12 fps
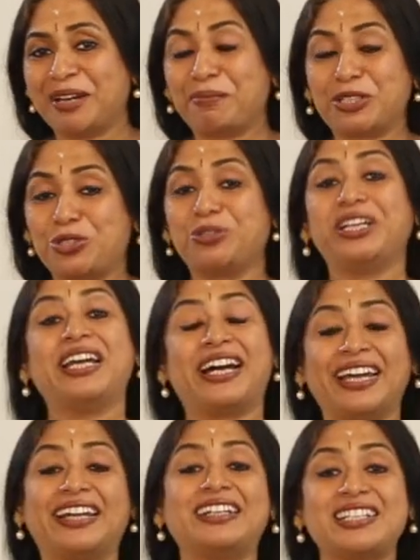but today
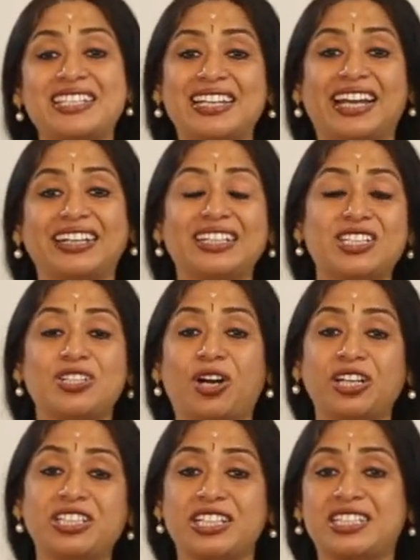I understand it's
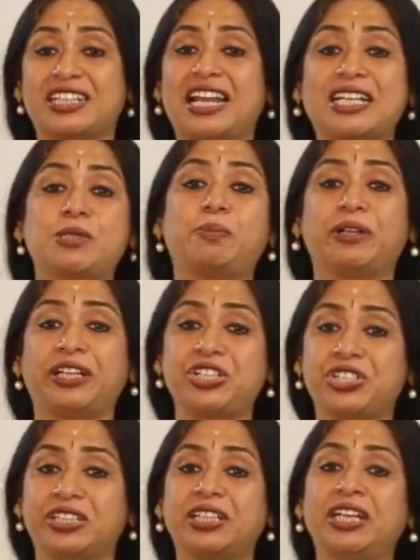not just an
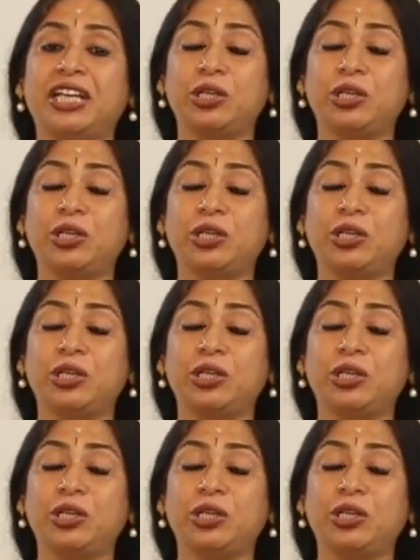aspiration.